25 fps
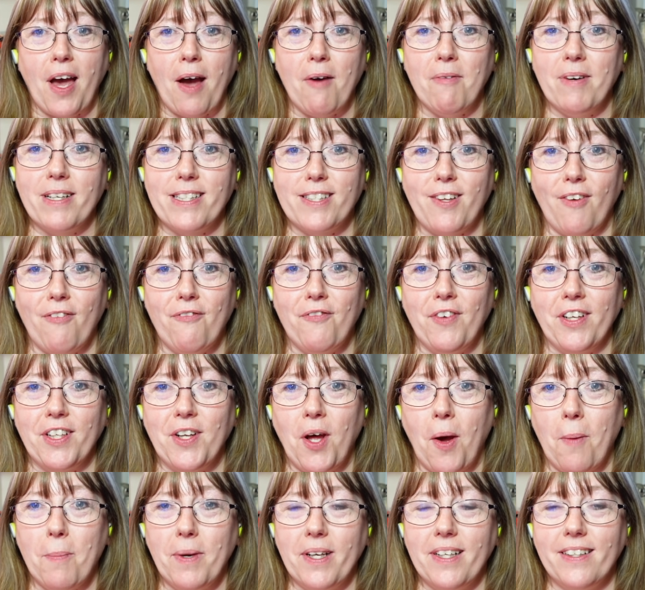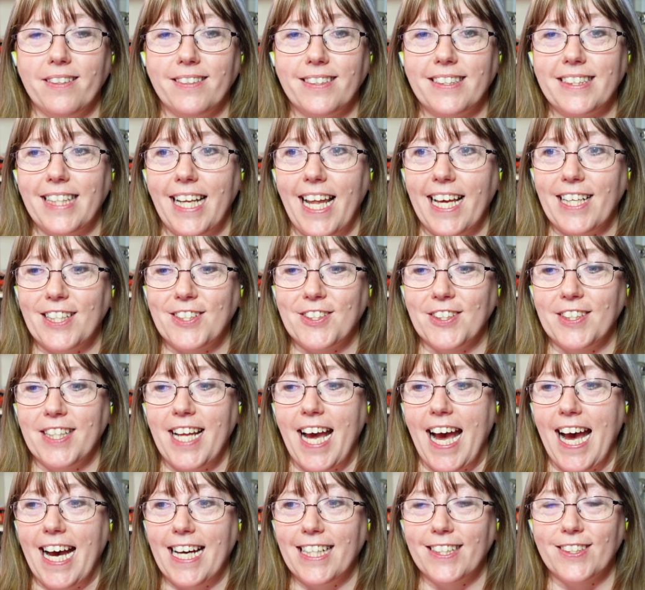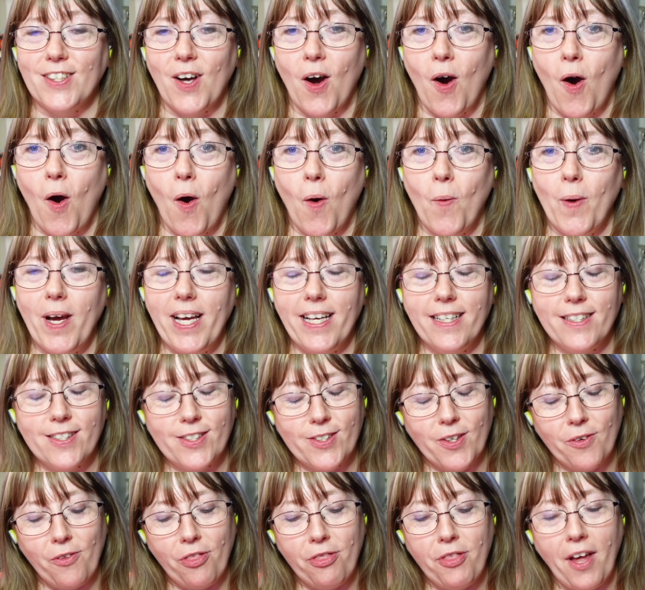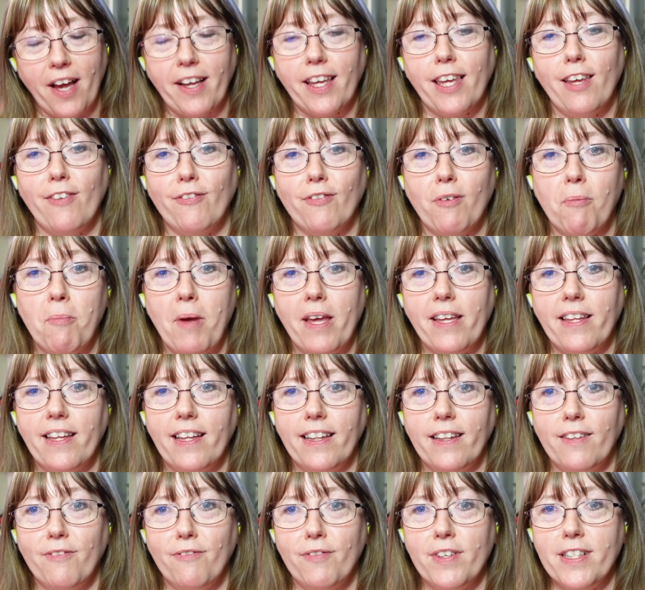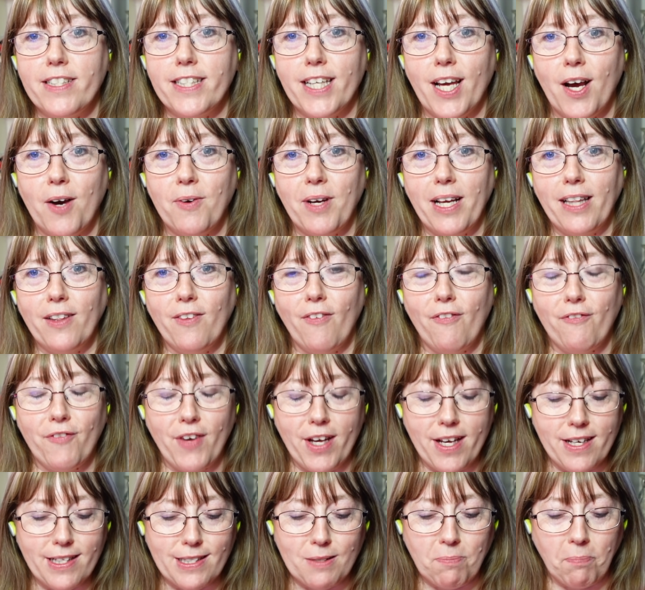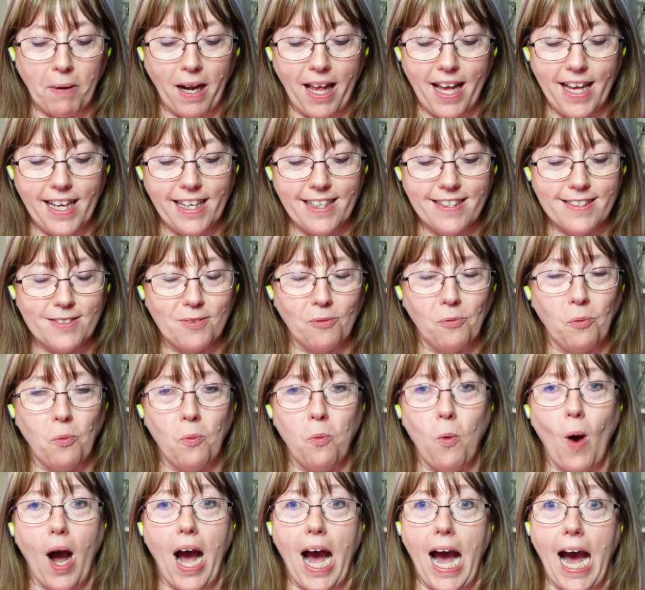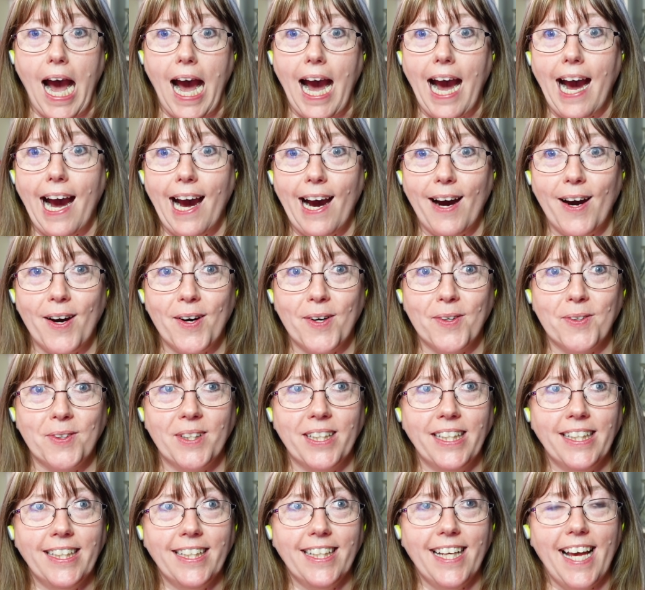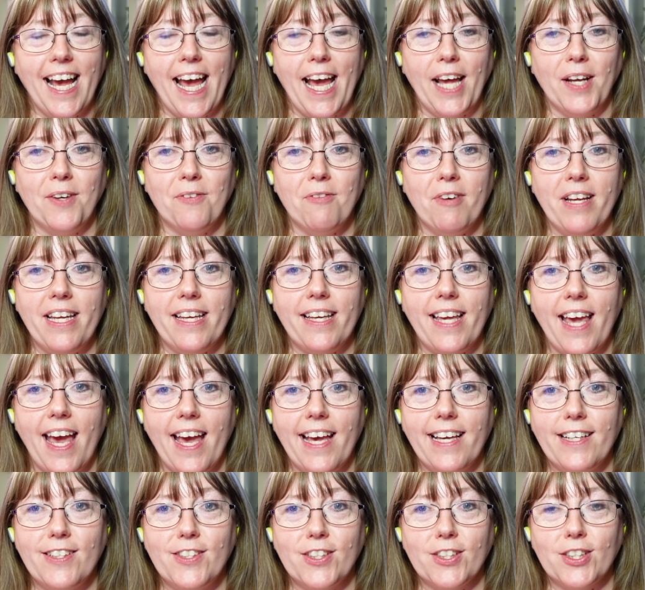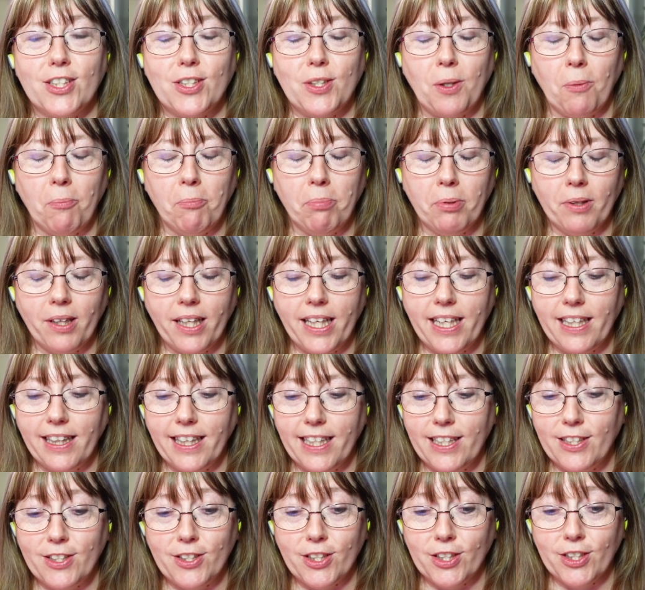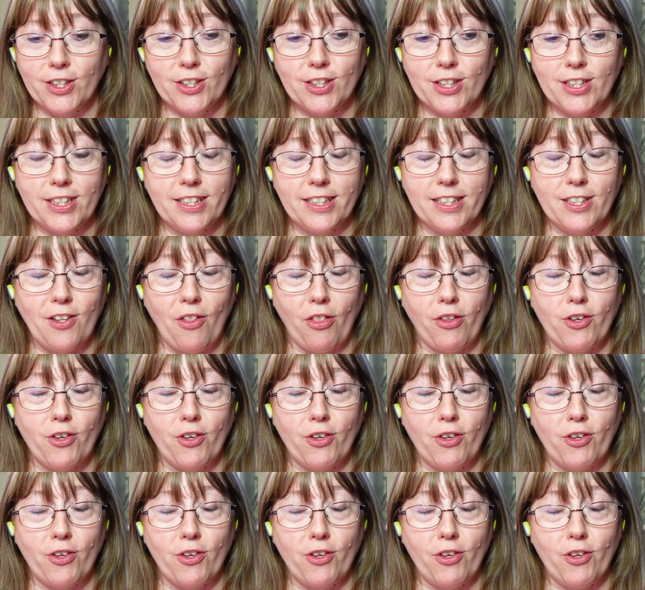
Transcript: Was a phenomenal selection as always, so thank you for making the video in the first place. Wow, Enrique just completely just